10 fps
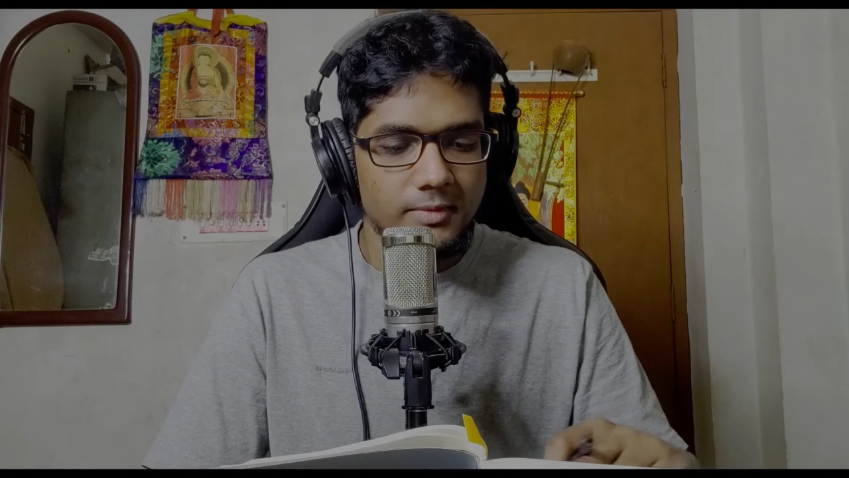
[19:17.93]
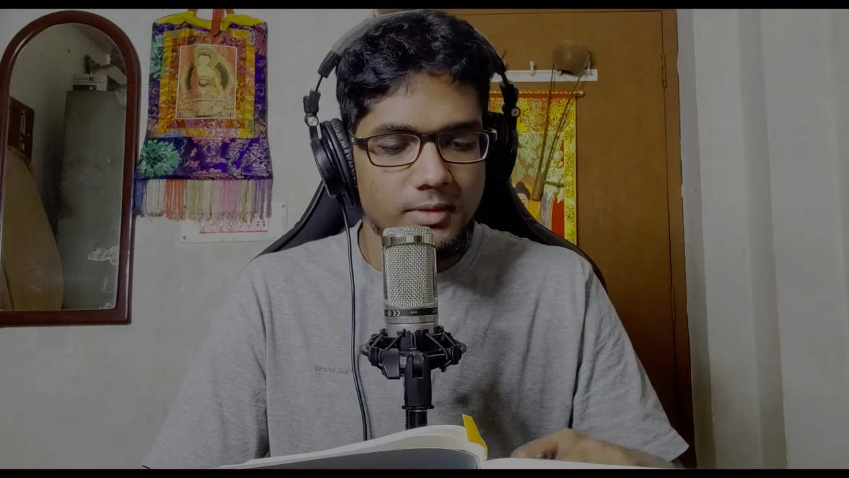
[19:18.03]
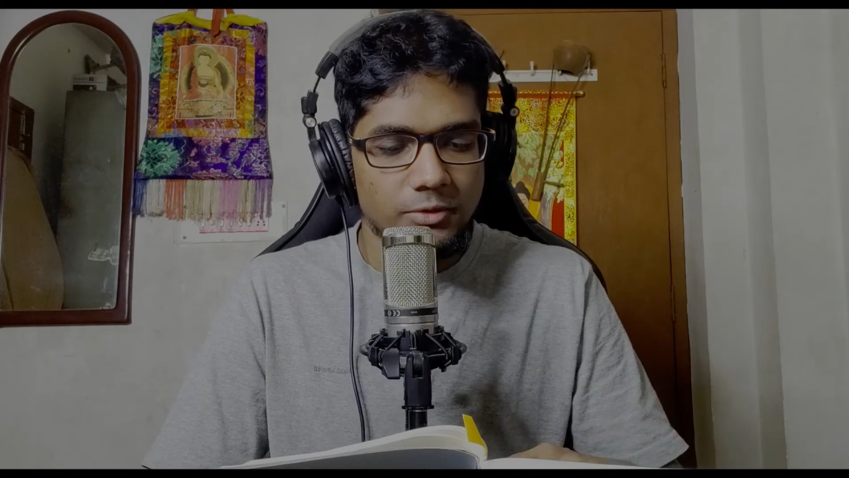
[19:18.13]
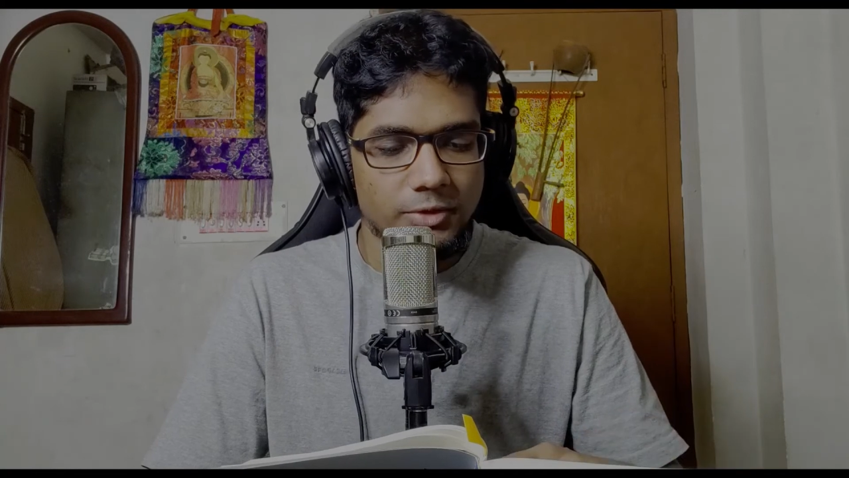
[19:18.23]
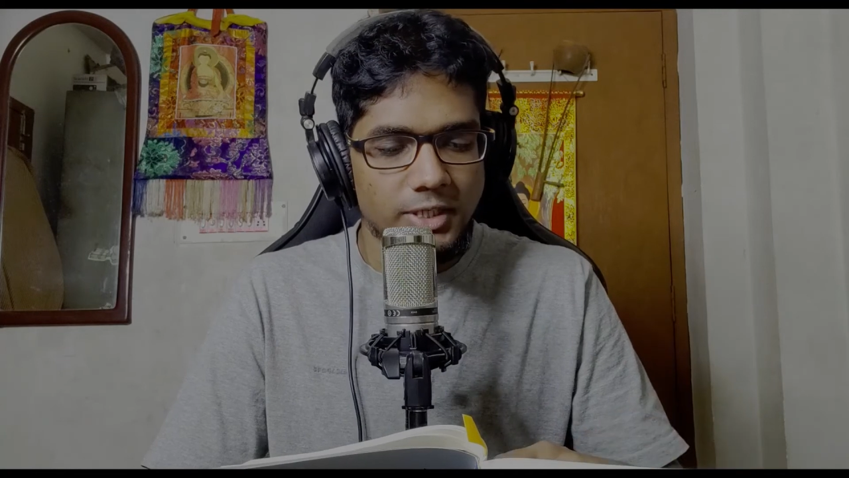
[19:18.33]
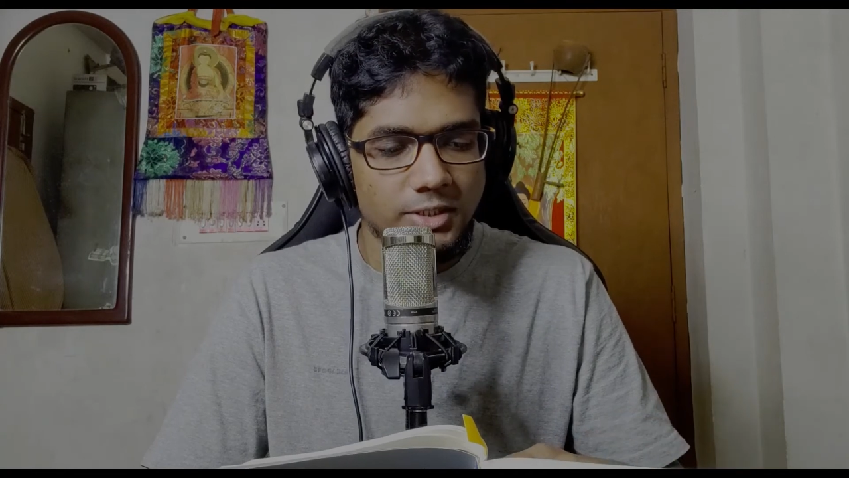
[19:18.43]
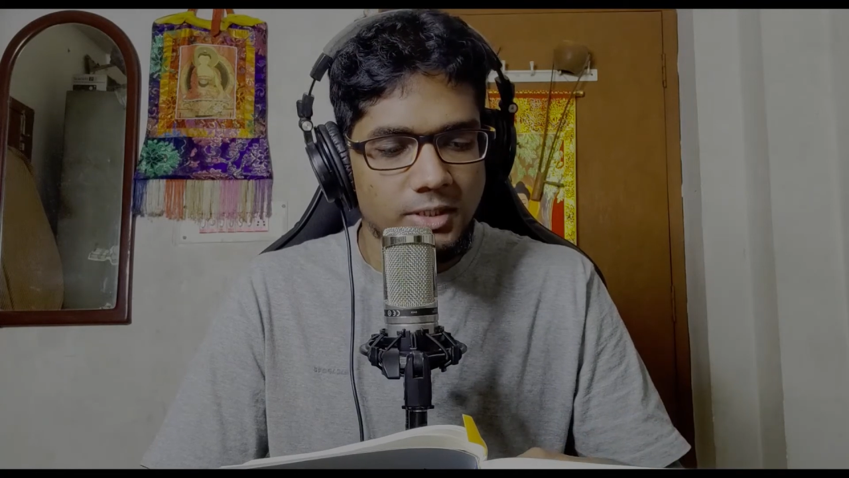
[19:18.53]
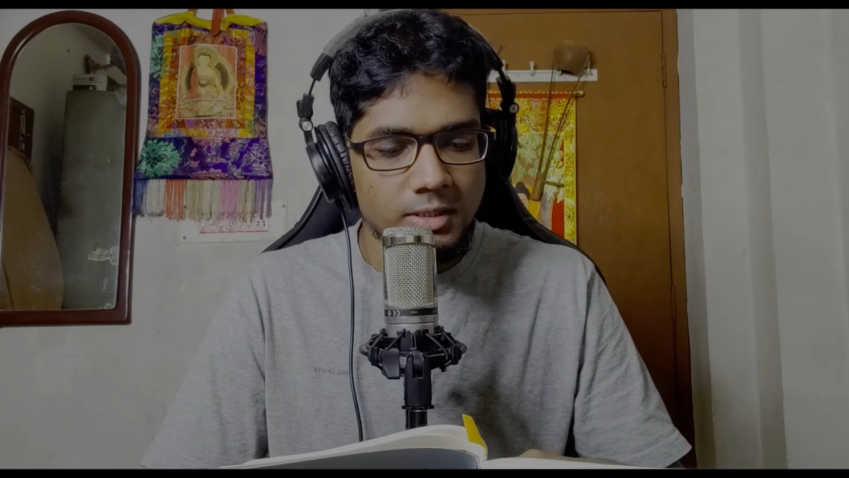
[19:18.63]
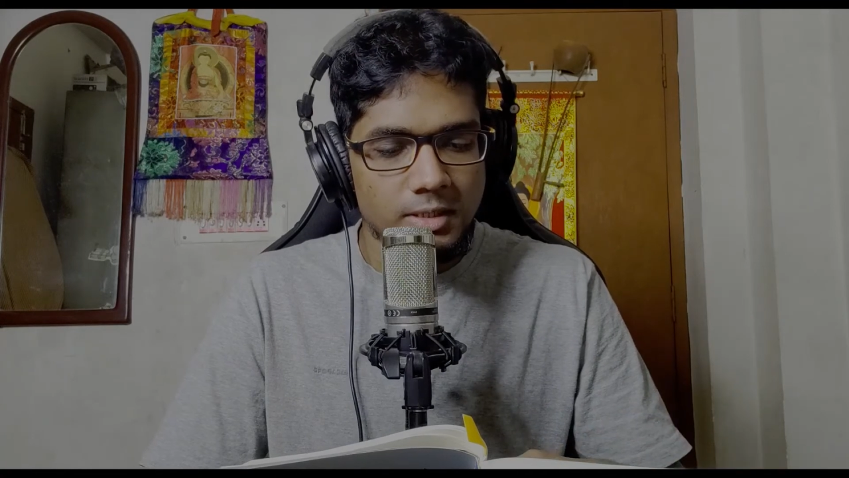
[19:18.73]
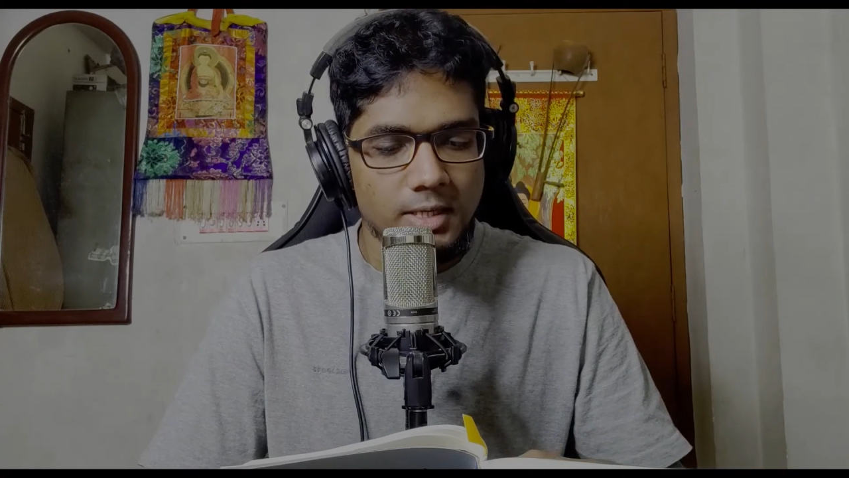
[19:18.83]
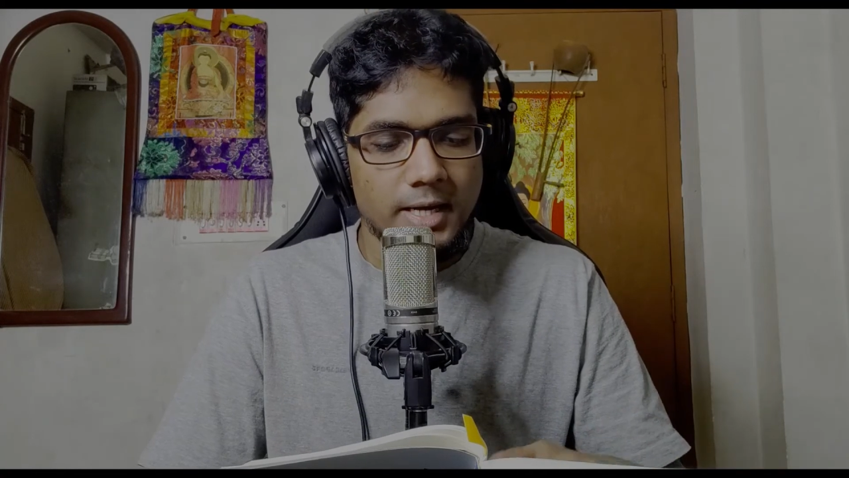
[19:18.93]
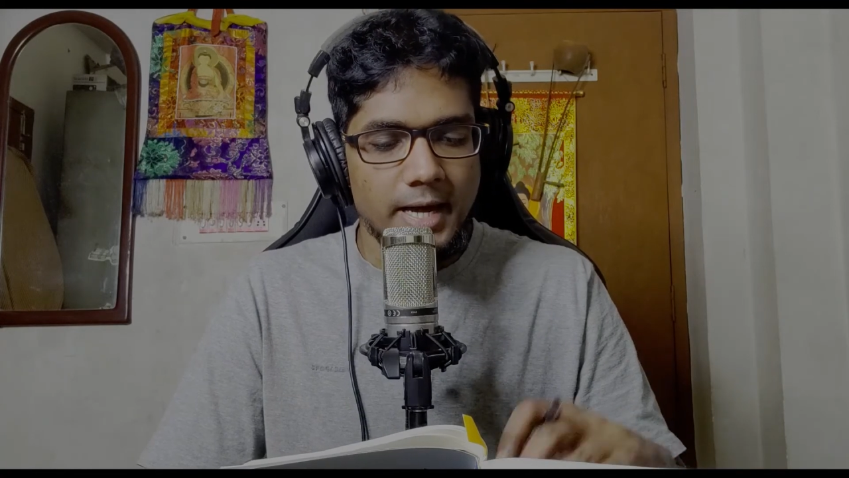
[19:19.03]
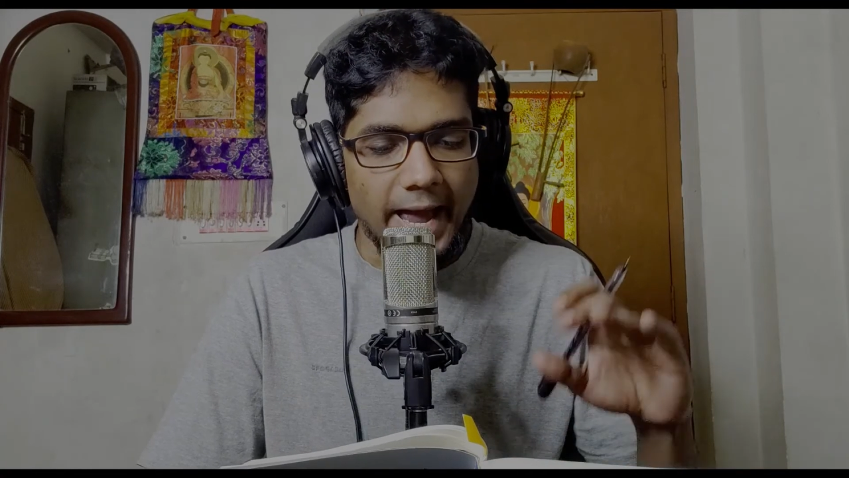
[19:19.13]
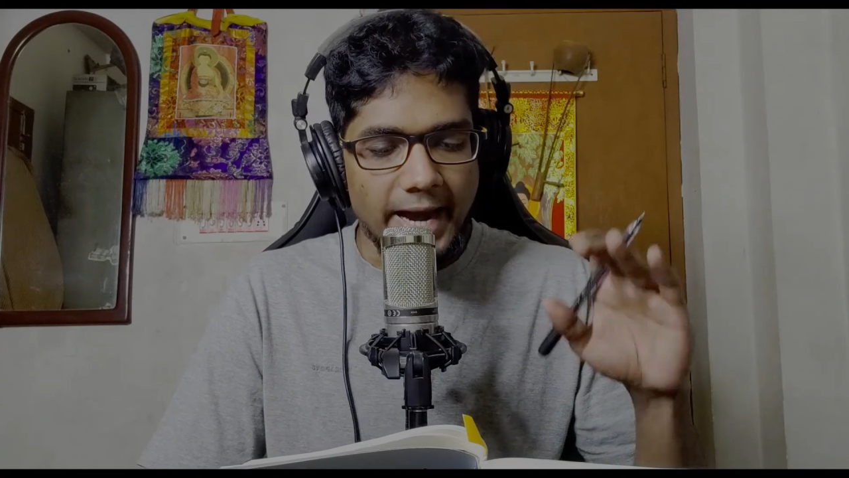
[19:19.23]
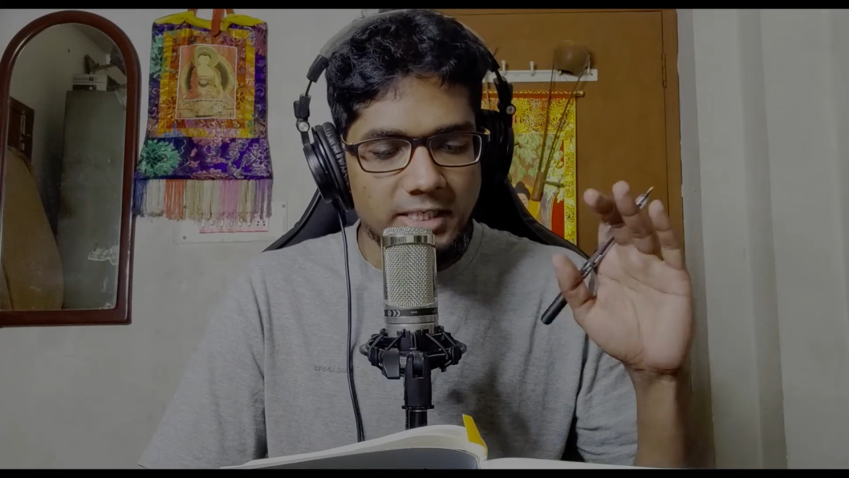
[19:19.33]
The reason,
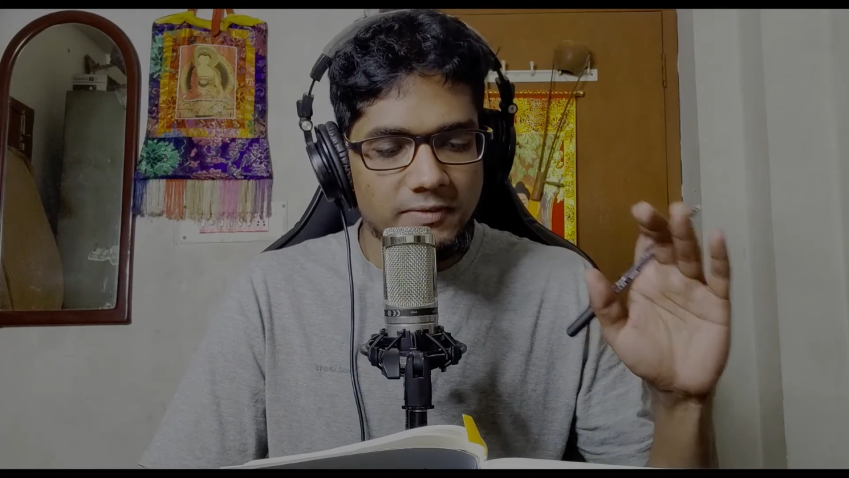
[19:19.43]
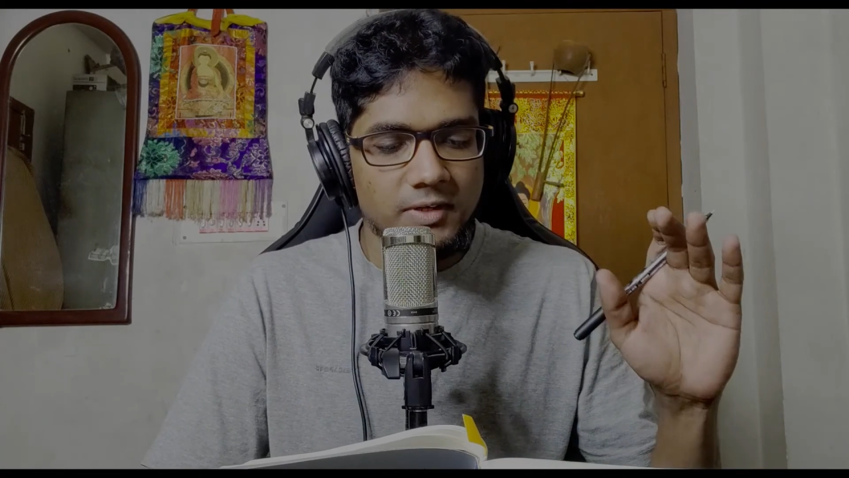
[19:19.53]
active